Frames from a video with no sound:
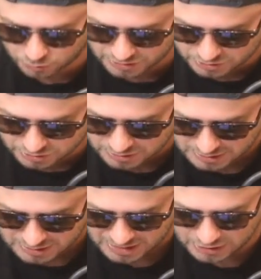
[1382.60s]
Witch
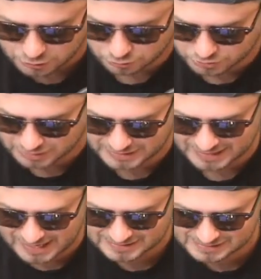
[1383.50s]
I usually
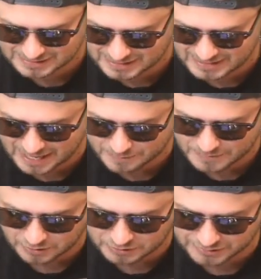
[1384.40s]
guess that
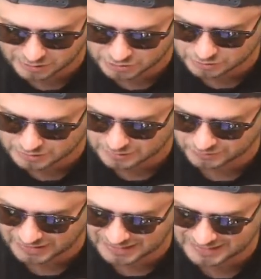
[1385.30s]
their Demon Hunter is
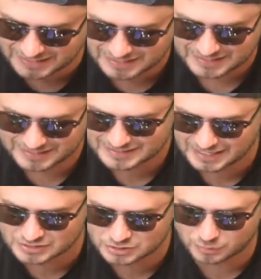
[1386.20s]
level 9. This
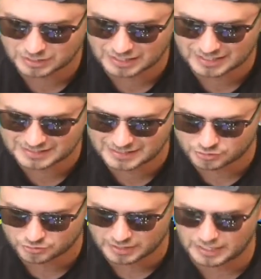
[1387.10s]
guy's doing a lot of
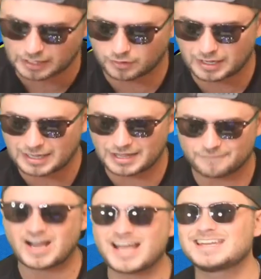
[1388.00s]
damage right now.
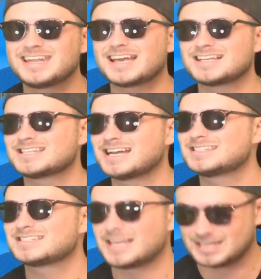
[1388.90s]
If I had to guess,
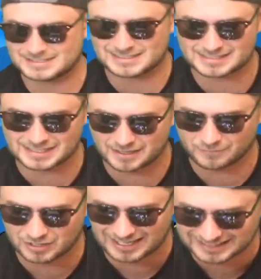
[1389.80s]
I'd say his is a
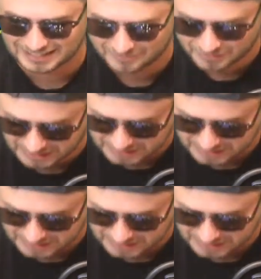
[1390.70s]
level 11.